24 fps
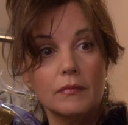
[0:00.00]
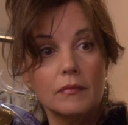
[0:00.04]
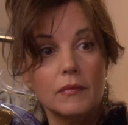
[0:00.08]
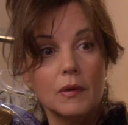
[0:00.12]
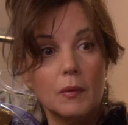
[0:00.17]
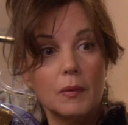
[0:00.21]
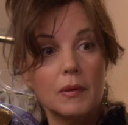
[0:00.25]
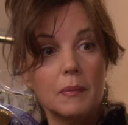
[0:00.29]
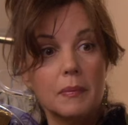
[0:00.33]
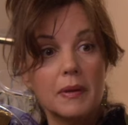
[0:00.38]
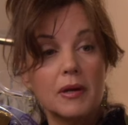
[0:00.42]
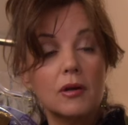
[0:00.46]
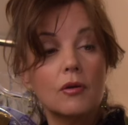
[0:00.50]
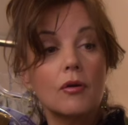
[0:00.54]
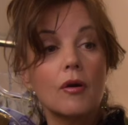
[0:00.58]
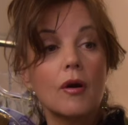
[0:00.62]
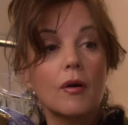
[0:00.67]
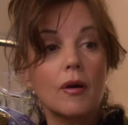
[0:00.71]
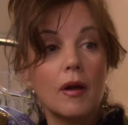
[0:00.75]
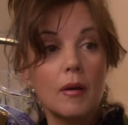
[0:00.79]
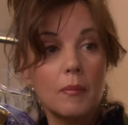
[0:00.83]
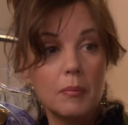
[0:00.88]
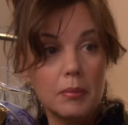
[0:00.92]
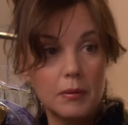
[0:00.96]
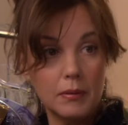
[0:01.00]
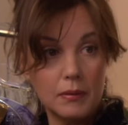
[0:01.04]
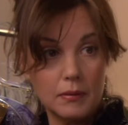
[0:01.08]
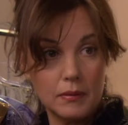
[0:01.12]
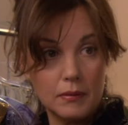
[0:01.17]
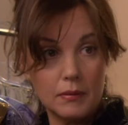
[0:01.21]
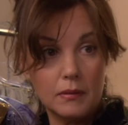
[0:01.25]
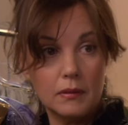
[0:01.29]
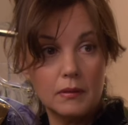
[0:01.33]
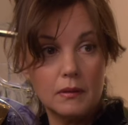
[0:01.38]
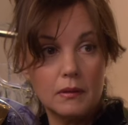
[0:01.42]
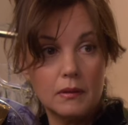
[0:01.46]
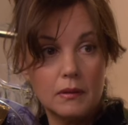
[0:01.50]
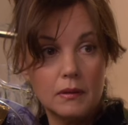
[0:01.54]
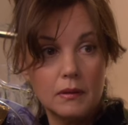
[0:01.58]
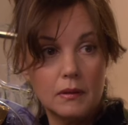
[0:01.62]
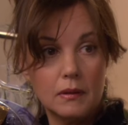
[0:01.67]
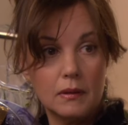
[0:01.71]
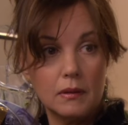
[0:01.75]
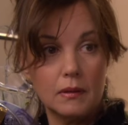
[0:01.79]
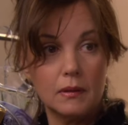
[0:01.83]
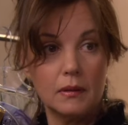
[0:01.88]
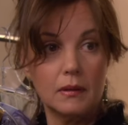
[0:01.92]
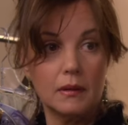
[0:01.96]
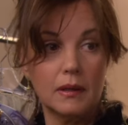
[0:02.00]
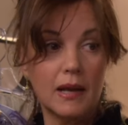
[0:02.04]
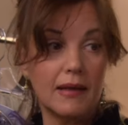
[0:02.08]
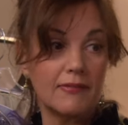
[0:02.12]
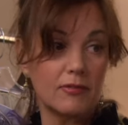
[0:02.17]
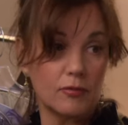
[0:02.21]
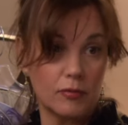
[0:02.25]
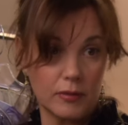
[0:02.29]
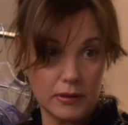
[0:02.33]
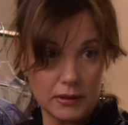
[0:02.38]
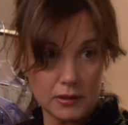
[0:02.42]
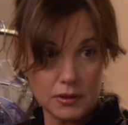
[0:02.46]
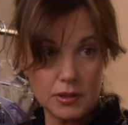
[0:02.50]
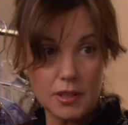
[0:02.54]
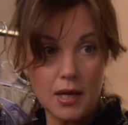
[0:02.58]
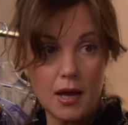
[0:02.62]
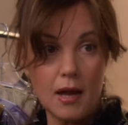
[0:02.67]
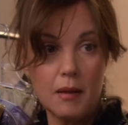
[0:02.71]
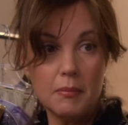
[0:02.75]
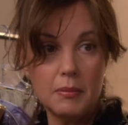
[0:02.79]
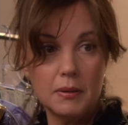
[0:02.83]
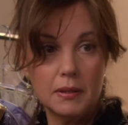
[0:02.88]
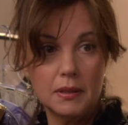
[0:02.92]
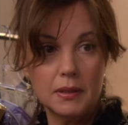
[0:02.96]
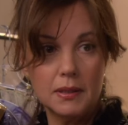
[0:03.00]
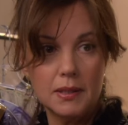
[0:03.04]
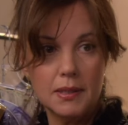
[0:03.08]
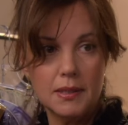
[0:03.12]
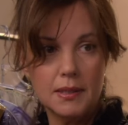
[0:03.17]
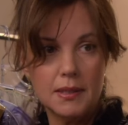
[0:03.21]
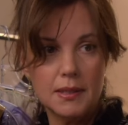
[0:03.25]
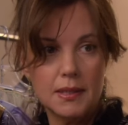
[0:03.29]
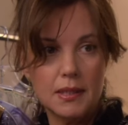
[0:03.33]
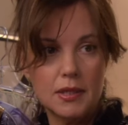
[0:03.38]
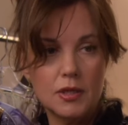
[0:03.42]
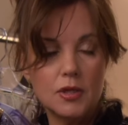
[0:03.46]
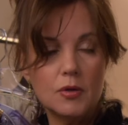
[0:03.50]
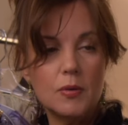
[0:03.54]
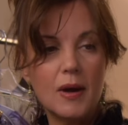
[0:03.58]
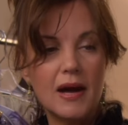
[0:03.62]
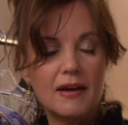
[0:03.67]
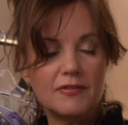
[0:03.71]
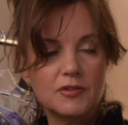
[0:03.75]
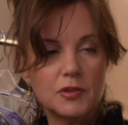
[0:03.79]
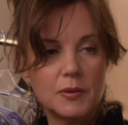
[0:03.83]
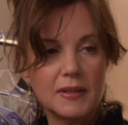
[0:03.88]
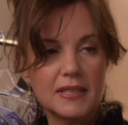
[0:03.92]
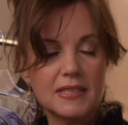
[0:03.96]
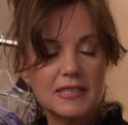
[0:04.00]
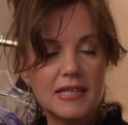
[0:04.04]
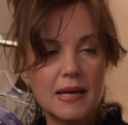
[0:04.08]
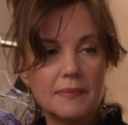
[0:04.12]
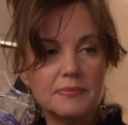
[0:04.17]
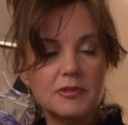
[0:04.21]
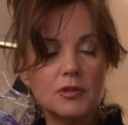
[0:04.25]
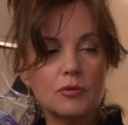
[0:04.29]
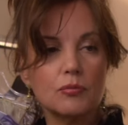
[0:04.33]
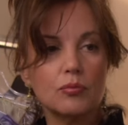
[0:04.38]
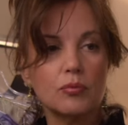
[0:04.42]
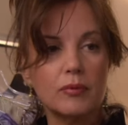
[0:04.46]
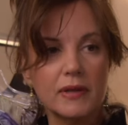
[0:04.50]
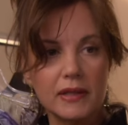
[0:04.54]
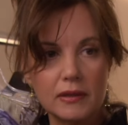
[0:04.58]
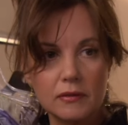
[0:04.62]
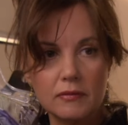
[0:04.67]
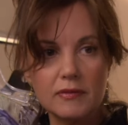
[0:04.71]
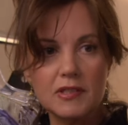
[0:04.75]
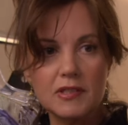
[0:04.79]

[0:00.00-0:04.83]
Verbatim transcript: You want to be a grown-up and have a real job? You have to accept real